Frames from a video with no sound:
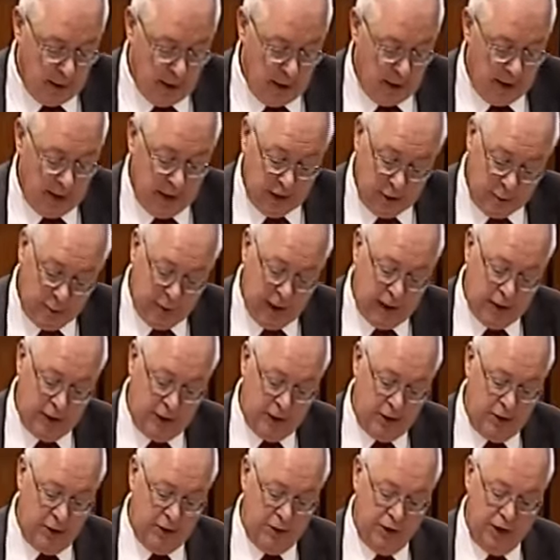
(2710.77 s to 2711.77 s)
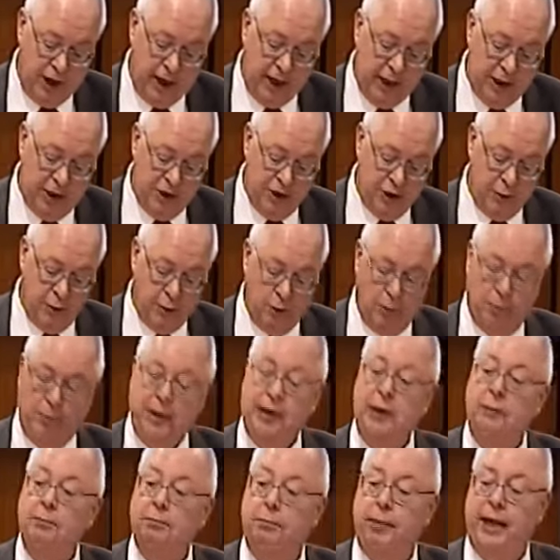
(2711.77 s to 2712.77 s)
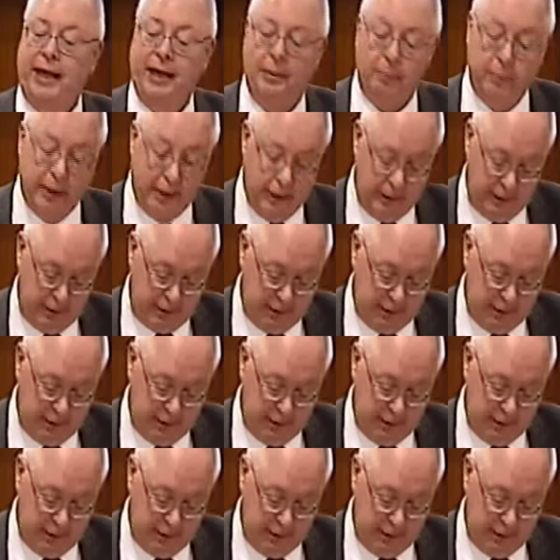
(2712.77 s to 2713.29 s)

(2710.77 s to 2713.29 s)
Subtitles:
This price change will be permanent